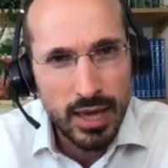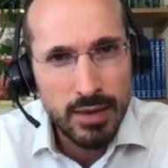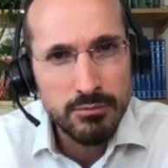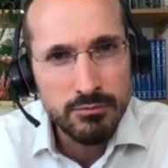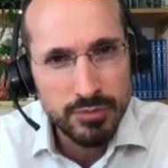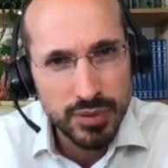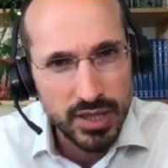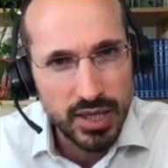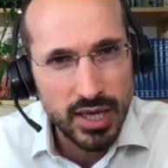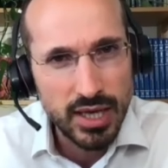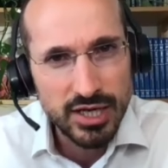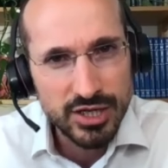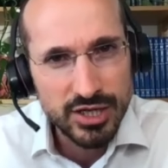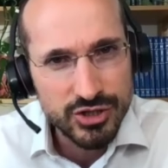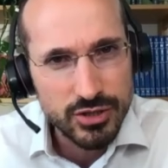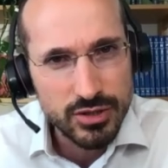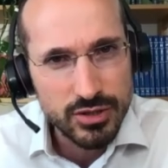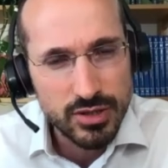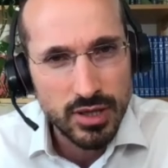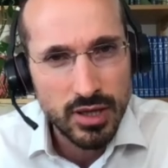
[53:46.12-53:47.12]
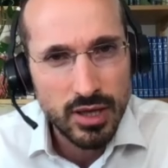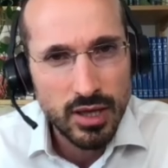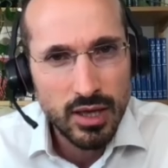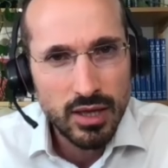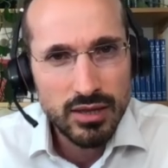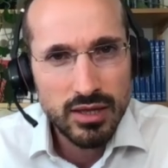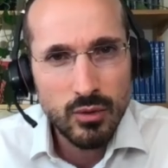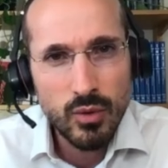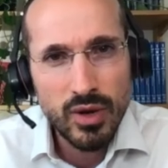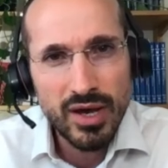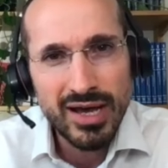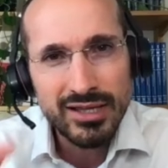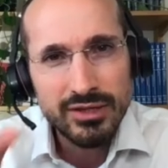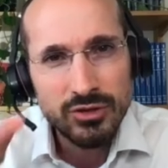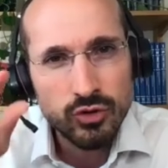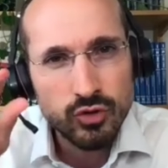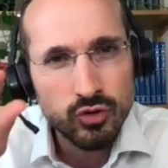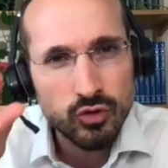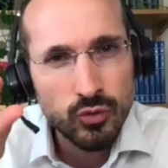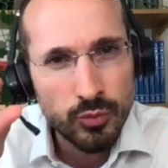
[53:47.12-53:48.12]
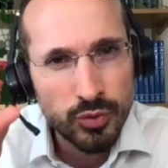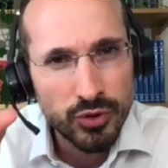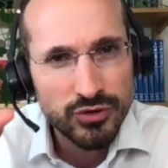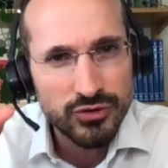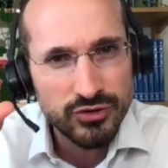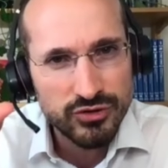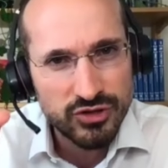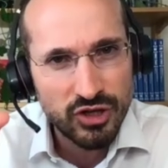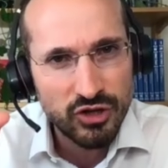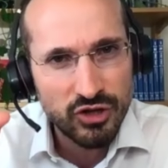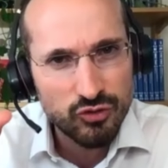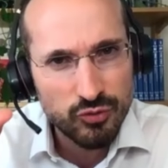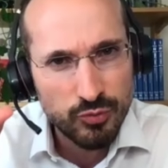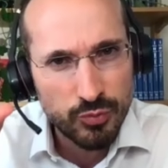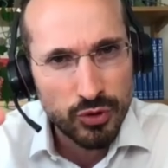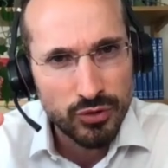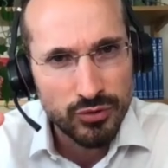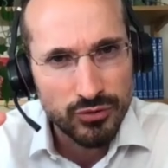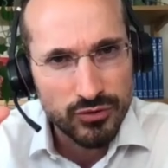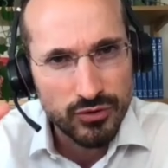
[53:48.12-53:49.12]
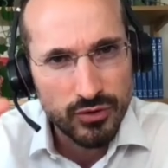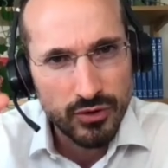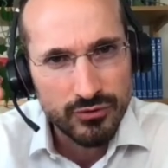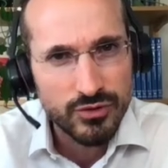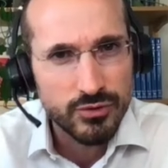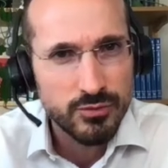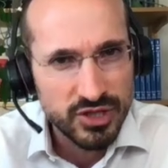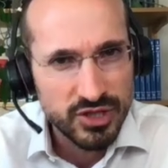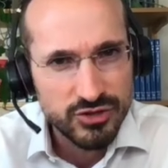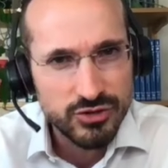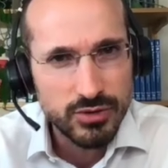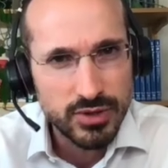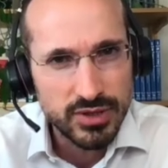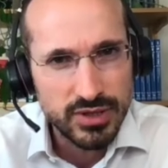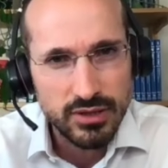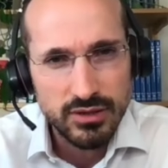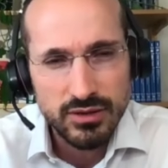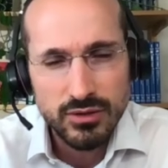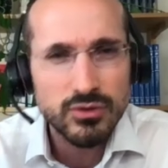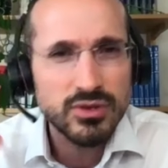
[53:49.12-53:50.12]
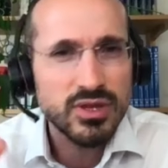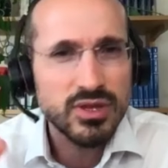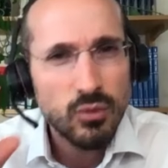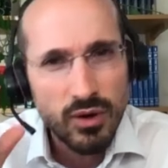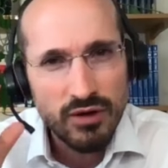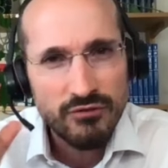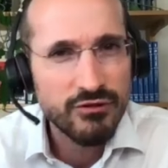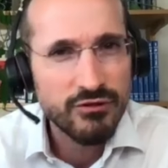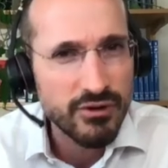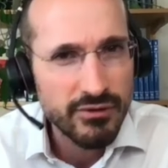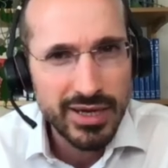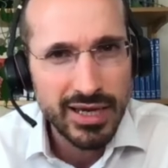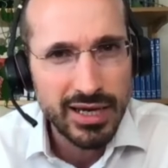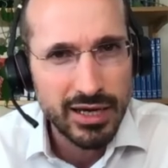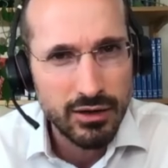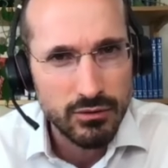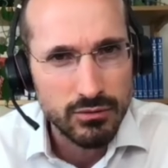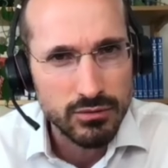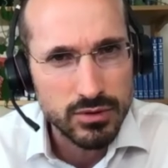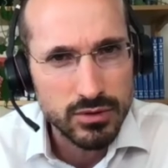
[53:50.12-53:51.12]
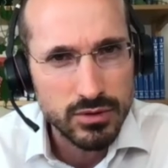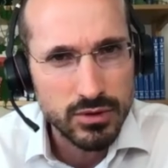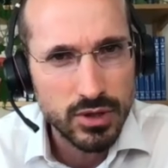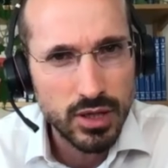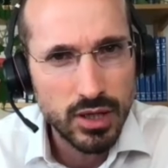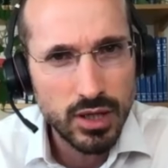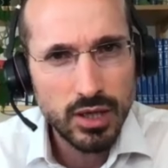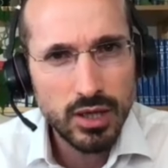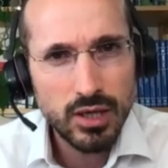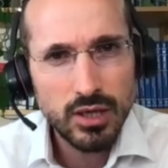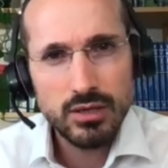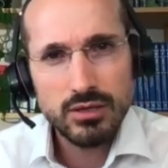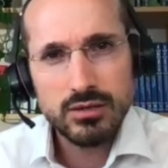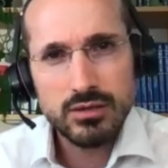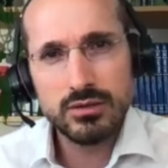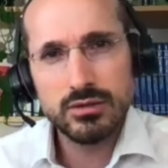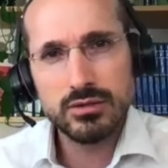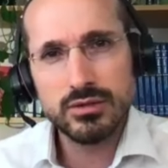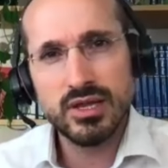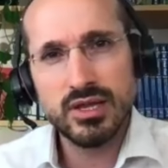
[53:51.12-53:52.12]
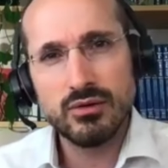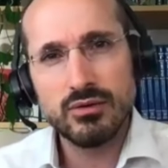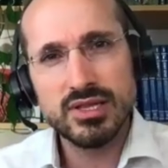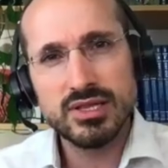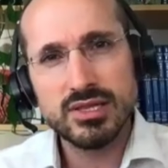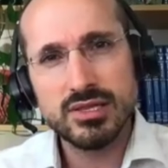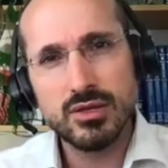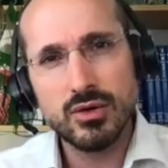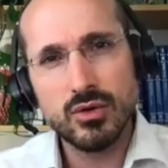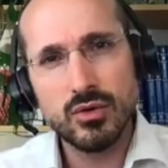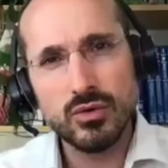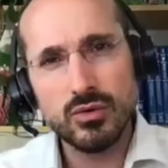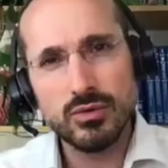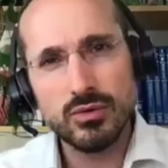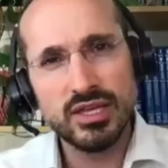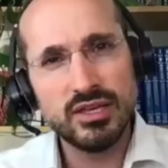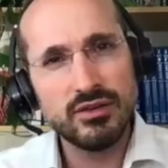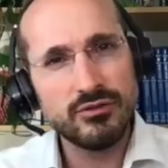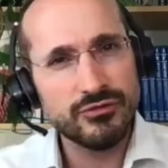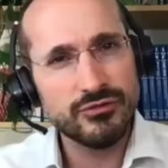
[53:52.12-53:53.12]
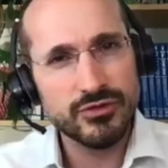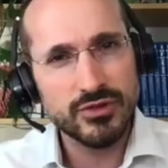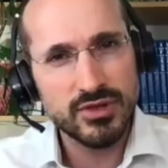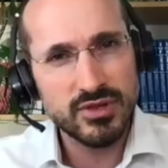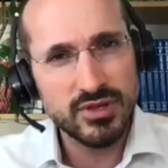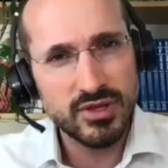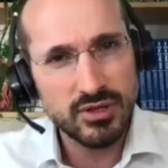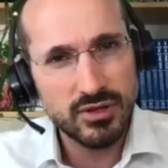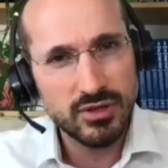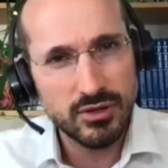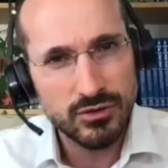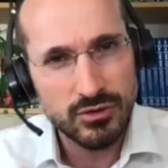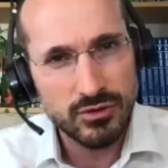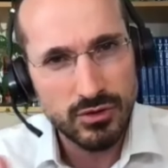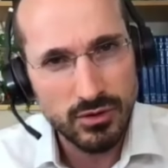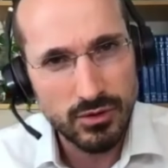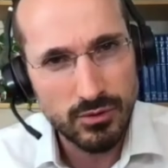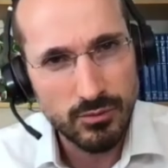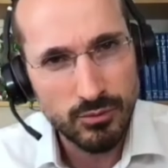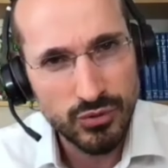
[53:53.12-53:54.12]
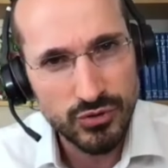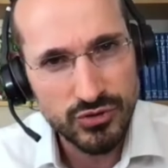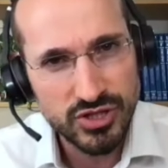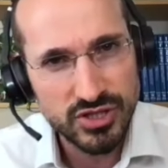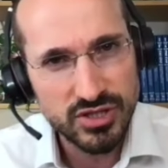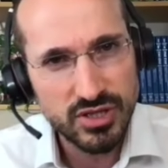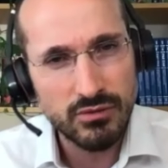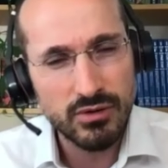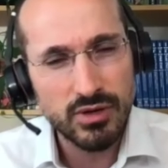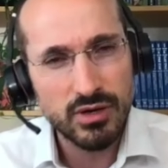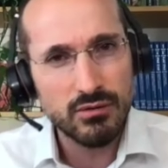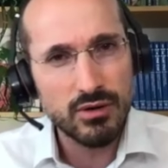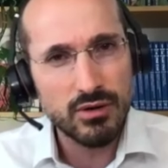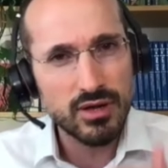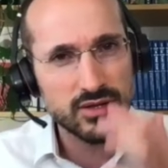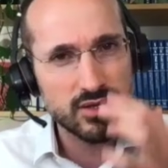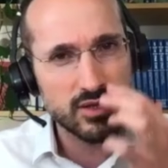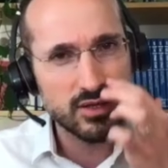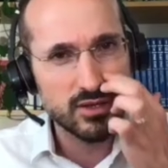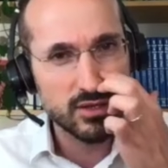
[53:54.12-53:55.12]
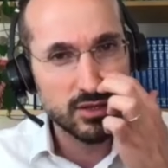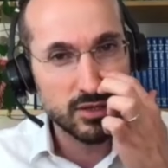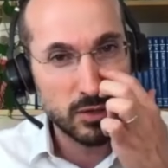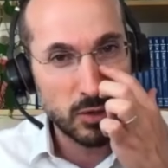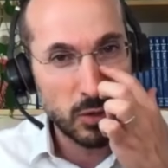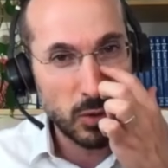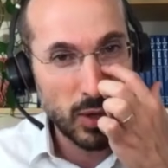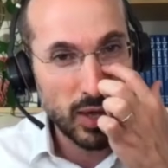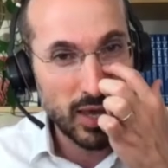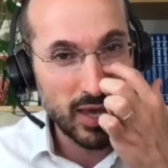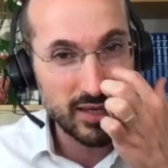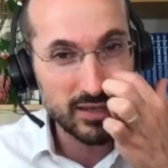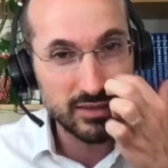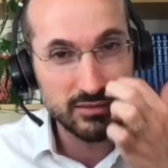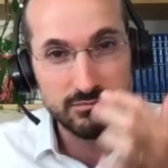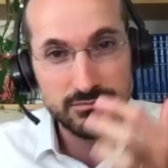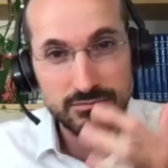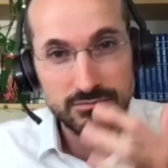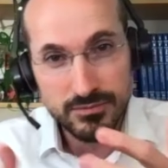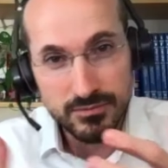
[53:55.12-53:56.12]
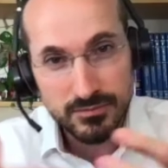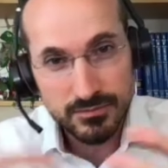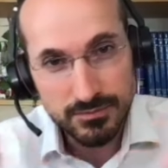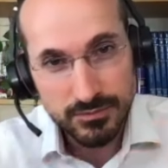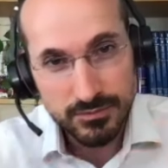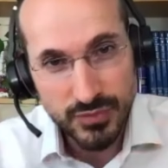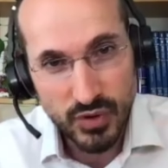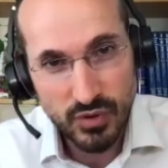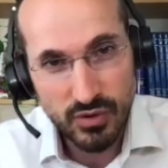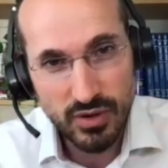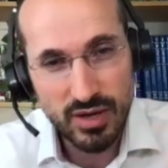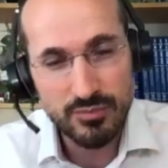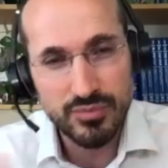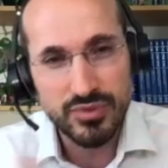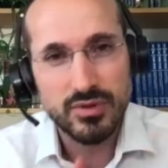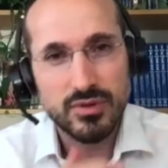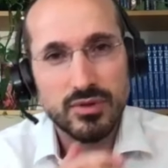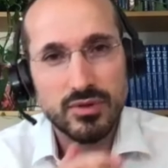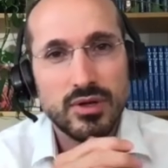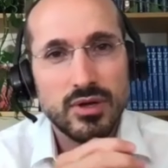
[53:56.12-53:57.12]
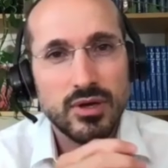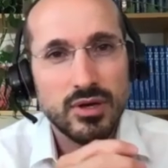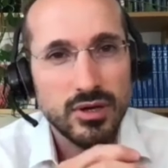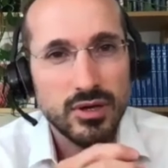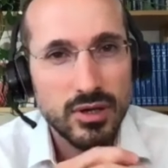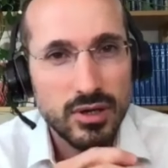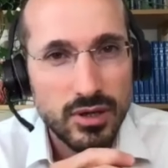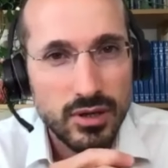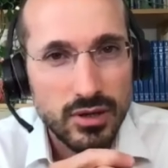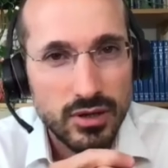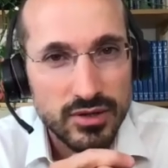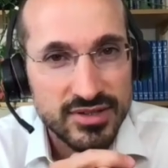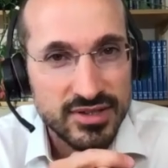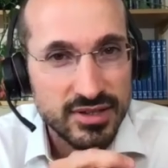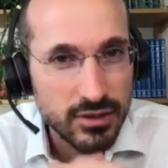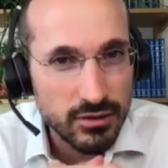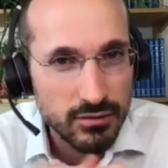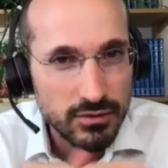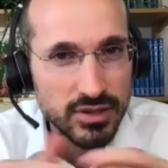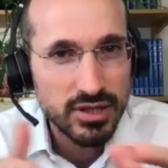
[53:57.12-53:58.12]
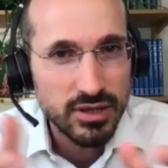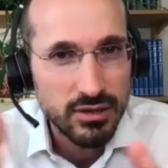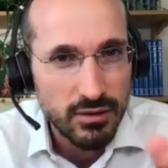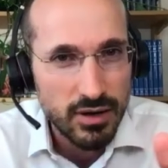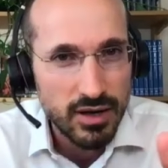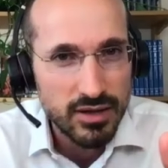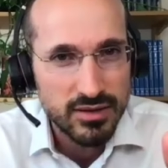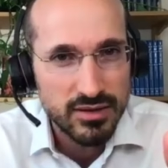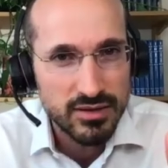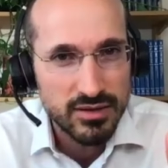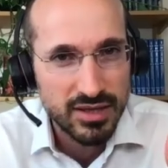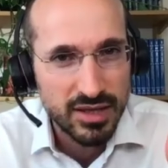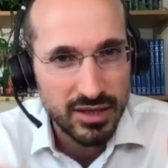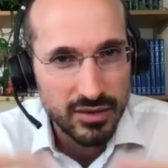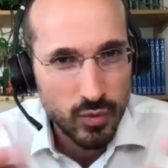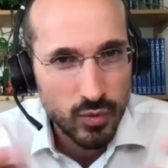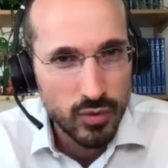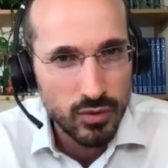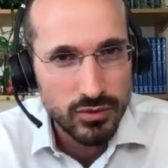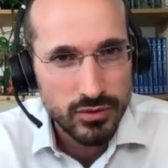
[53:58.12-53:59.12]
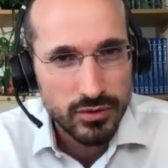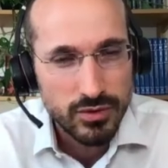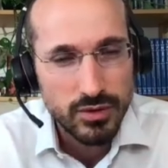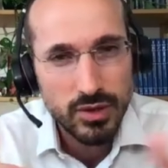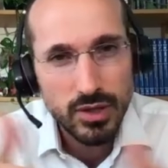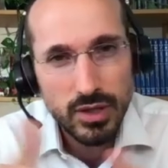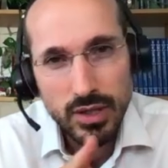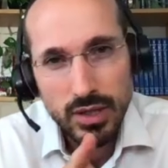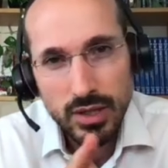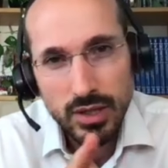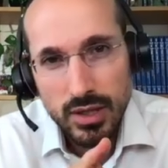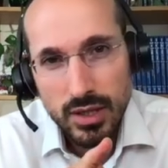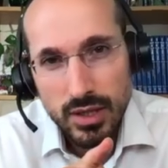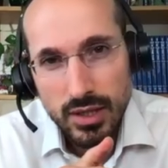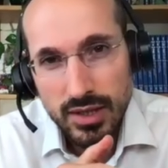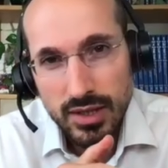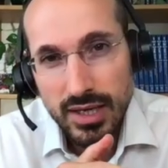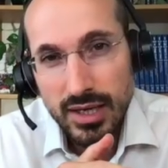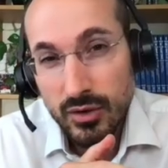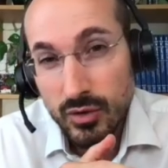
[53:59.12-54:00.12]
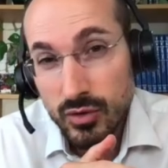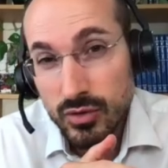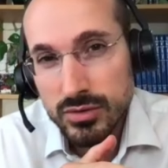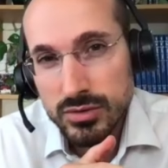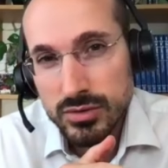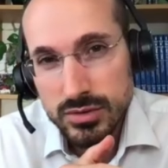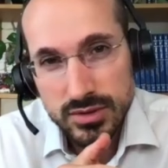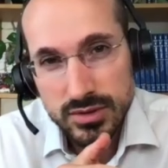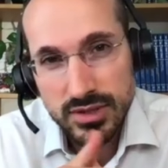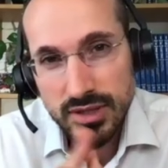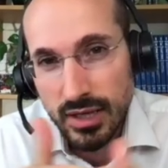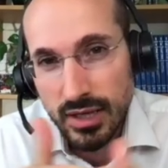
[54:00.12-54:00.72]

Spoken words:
MP elections, they were at 2 percentage points of the majority. So they were very close. So there is no, if the budgetary crisis and perhaps a security crisis get worse, they could